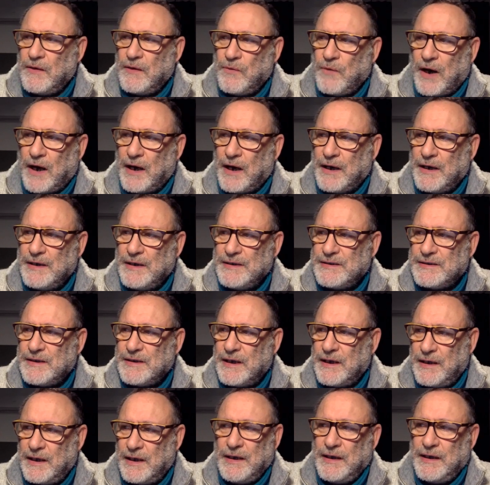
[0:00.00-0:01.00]
rise
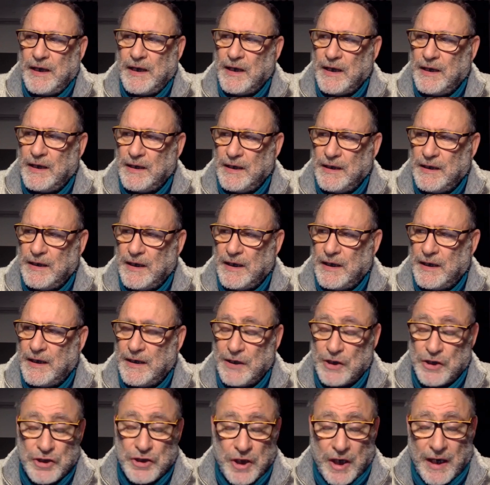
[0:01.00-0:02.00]
in a
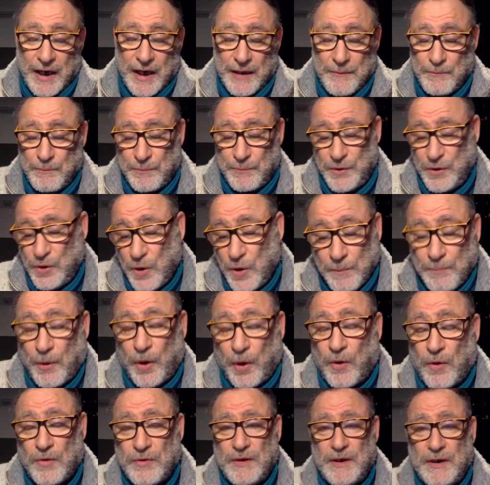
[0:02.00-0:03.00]

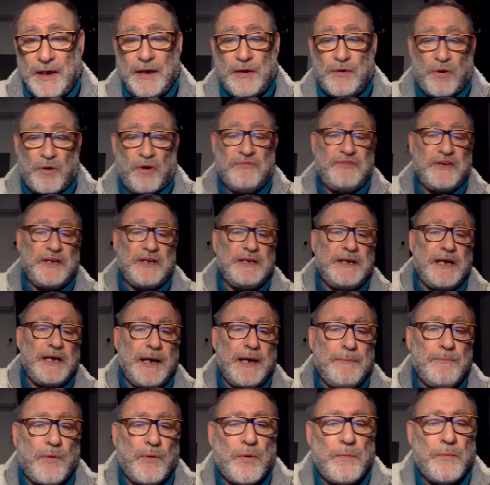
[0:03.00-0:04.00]
newborn
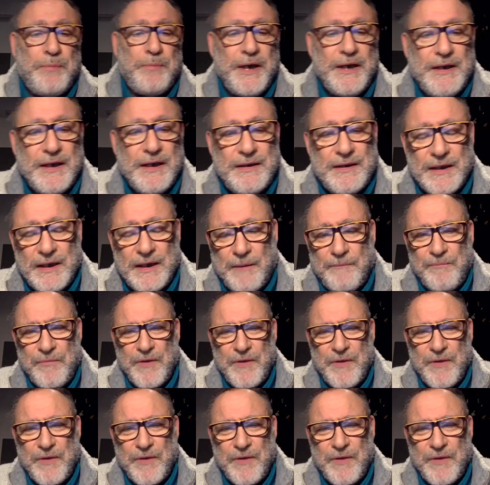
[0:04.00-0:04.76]
COVID morbidity.